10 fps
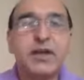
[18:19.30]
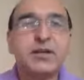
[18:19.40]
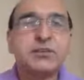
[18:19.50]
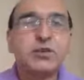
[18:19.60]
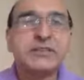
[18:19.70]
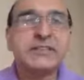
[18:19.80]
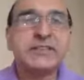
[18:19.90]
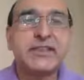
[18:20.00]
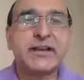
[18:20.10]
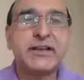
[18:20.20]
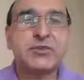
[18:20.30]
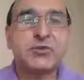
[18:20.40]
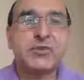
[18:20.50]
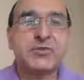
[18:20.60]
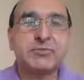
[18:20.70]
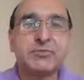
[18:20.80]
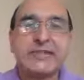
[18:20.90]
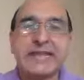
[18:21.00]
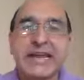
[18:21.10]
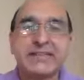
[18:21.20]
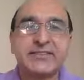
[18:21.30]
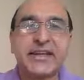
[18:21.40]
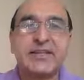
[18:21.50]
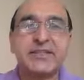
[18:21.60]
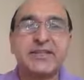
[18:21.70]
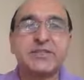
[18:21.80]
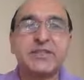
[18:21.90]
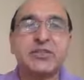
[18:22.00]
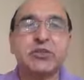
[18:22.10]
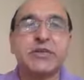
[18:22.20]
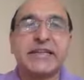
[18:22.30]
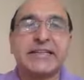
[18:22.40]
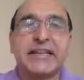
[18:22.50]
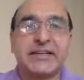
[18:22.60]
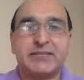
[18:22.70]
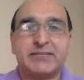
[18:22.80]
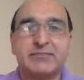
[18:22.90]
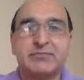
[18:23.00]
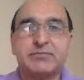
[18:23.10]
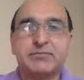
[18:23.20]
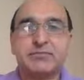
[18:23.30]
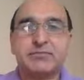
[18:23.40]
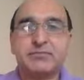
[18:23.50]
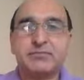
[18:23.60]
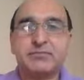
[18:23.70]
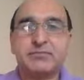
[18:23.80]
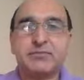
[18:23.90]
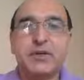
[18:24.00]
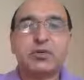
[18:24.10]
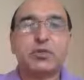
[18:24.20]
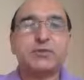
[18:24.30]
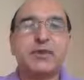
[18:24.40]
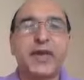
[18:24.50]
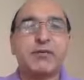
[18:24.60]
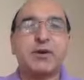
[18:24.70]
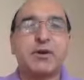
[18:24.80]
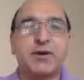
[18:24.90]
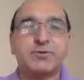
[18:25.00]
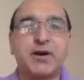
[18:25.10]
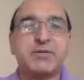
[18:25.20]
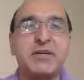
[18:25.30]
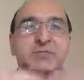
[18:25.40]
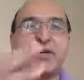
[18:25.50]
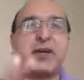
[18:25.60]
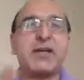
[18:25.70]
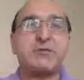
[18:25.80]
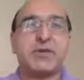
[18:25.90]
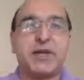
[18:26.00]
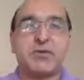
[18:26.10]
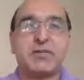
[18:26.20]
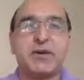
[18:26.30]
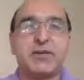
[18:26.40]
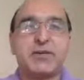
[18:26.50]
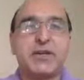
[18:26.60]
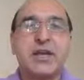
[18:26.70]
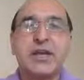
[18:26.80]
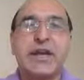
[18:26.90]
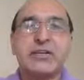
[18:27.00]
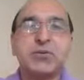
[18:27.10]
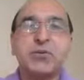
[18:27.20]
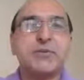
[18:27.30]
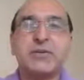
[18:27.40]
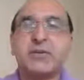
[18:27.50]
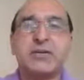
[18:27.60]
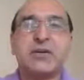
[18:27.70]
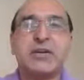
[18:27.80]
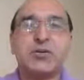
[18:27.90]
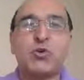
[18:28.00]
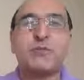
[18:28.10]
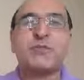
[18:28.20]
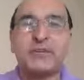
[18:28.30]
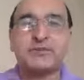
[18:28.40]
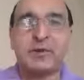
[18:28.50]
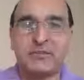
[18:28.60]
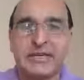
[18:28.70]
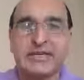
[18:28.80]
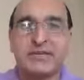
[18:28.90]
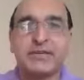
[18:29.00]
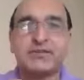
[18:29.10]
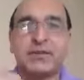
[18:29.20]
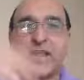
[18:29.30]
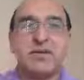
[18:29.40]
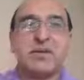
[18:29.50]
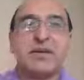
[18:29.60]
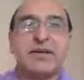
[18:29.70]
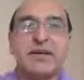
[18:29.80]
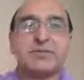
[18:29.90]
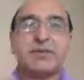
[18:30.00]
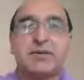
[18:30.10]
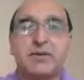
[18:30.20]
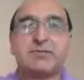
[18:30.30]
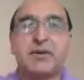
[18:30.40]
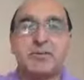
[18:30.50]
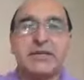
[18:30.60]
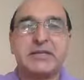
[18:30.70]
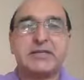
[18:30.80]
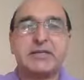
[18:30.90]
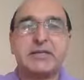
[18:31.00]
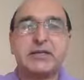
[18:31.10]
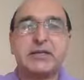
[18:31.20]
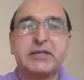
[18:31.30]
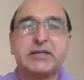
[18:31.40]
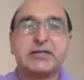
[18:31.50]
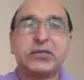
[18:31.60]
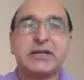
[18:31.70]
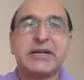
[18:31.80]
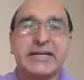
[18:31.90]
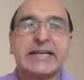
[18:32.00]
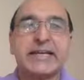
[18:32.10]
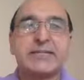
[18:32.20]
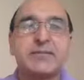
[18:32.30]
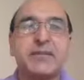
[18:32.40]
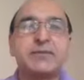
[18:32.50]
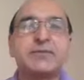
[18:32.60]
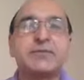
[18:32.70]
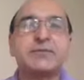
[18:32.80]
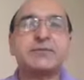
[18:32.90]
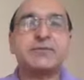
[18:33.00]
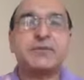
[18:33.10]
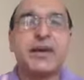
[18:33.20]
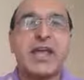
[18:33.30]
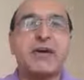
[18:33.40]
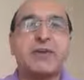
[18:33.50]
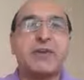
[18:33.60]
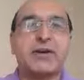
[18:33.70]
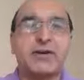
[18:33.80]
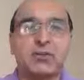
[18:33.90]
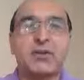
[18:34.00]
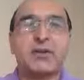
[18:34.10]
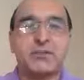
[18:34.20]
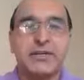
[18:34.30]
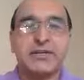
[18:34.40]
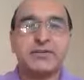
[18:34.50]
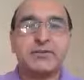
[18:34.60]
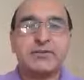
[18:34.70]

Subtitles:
So this is called altruism. The next stage is utilitarianism. Good for everybody, for me, for him, for everybody. Altruism is not for me, for everybody else, but not for me. Utilitarianism is for everybody, including me.